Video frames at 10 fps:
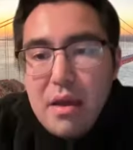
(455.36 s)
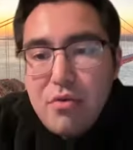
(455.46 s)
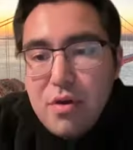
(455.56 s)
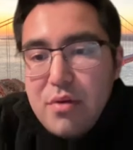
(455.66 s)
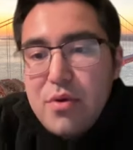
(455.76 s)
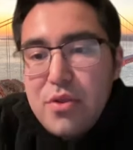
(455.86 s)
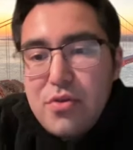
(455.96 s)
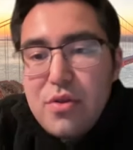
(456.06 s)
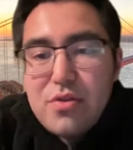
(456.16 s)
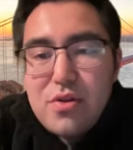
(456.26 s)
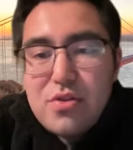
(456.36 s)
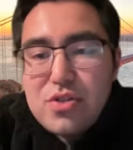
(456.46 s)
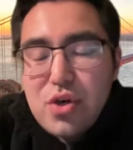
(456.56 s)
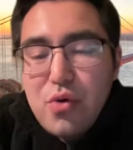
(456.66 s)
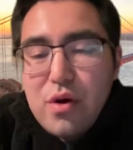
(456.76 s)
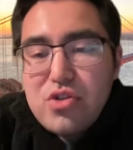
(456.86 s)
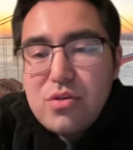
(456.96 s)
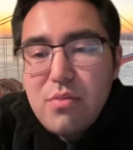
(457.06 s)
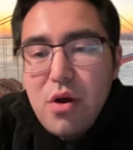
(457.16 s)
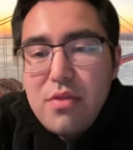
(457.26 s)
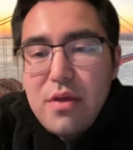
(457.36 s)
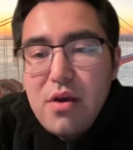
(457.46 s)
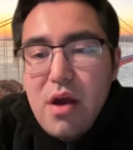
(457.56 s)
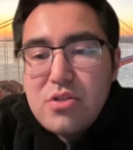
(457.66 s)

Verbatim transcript: I agree with you. There, there there's a question mark there.